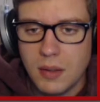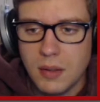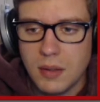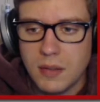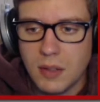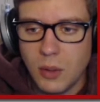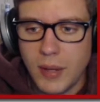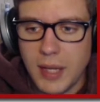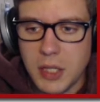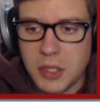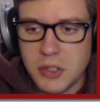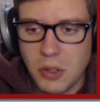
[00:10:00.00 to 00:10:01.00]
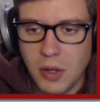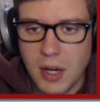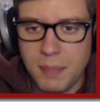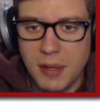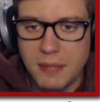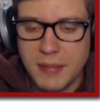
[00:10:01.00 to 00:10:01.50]
Let's go ahead and just
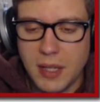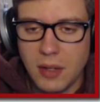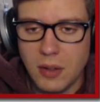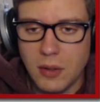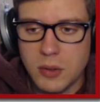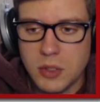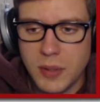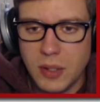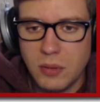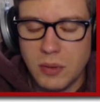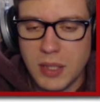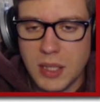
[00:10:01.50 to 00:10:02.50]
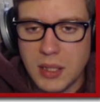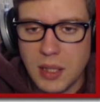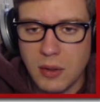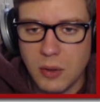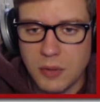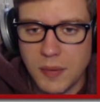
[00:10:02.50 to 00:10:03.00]
drop off Gyarados. We don't really need
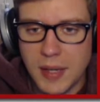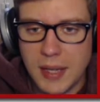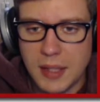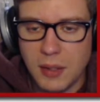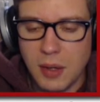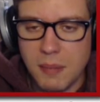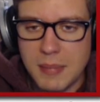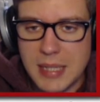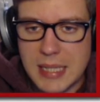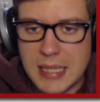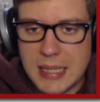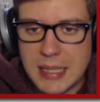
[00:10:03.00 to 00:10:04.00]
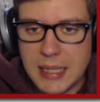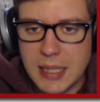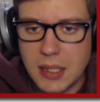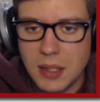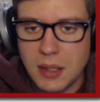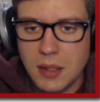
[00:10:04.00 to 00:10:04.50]
Gyarados for anything
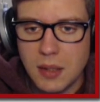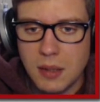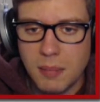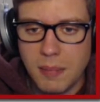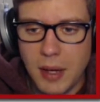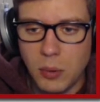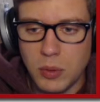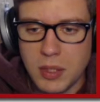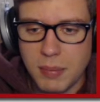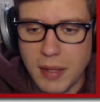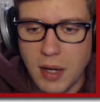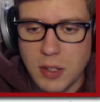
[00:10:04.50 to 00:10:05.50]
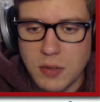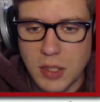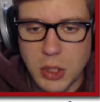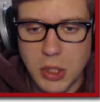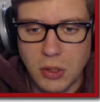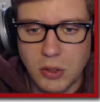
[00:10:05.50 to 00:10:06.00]
immediately. I don't really plan on using
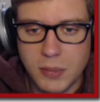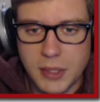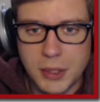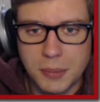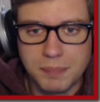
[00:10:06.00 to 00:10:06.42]
Shuckle much.